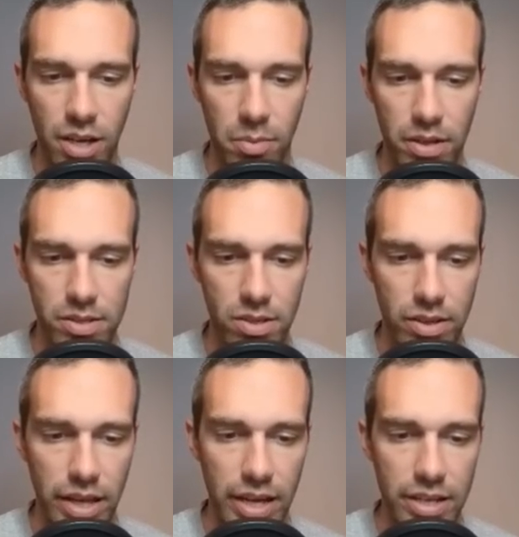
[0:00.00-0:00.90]
But until
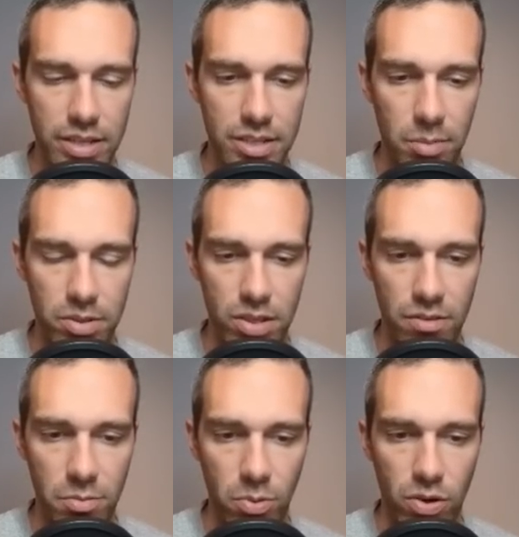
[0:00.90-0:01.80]
then, double is off
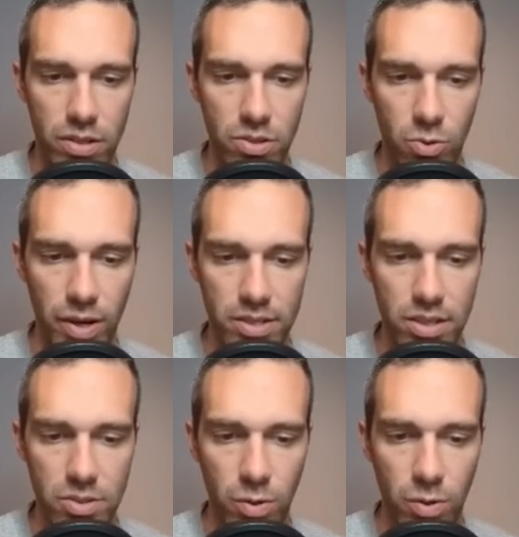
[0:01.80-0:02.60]
the board. So Quagsire is one